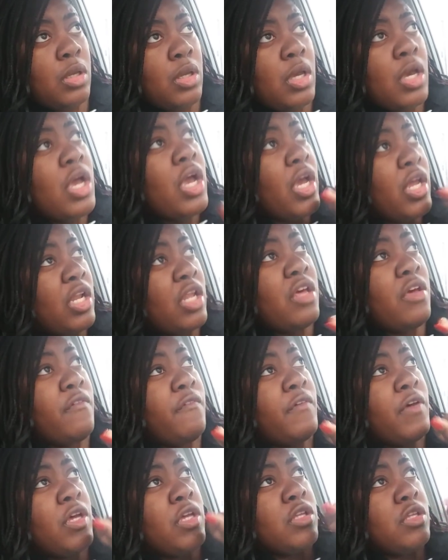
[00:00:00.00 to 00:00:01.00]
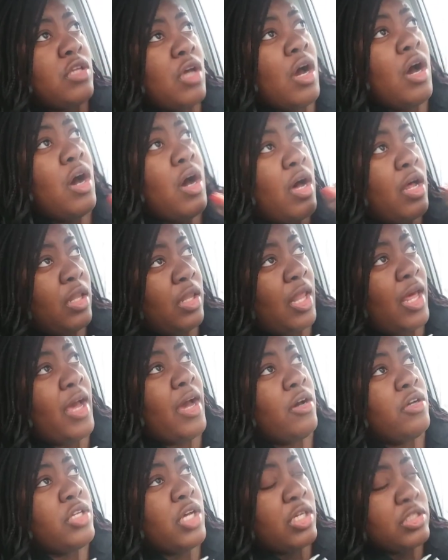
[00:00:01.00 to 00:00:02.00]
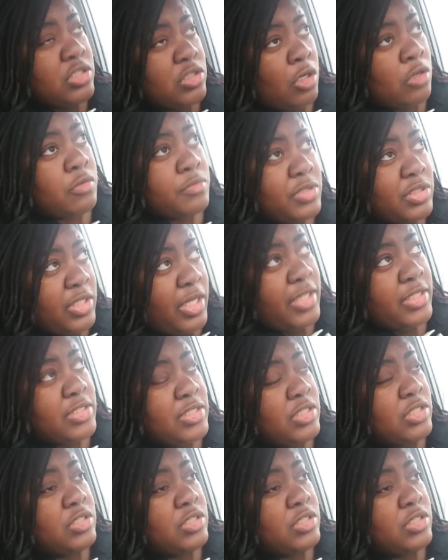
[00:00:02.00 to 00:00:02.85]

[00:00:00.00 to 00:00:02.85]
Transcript: And if y'all allow y'all circumstances